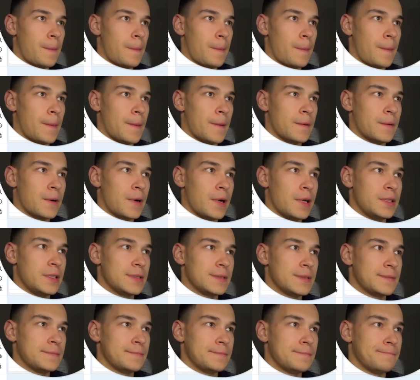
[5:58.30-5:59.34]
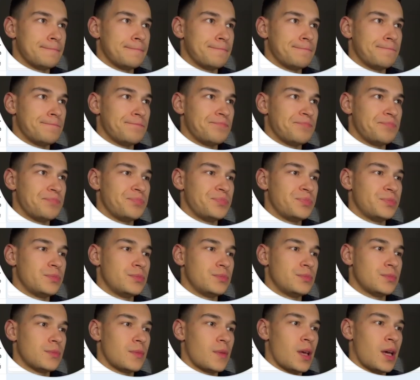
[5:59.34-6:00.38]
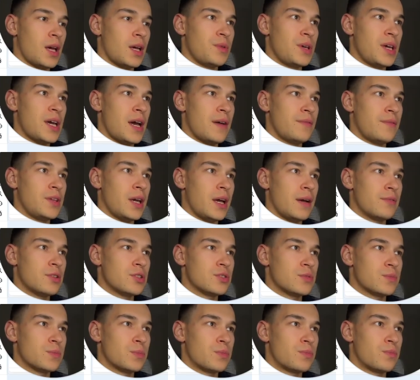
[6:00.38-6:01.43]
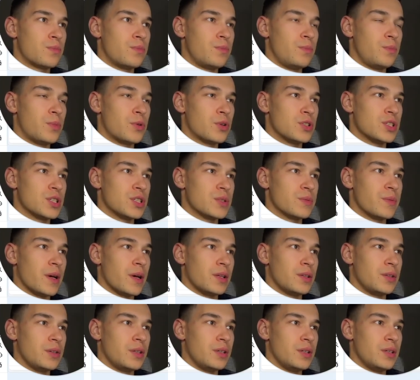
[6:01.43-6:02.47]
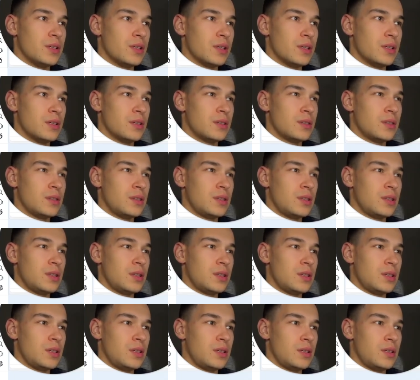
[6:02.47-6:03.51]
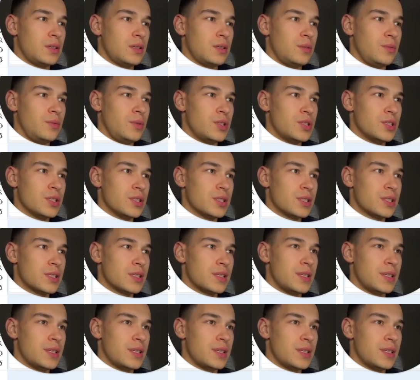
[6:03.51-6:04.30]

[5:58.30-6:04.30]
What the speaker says: All right. And we have the average purchase value here, which is the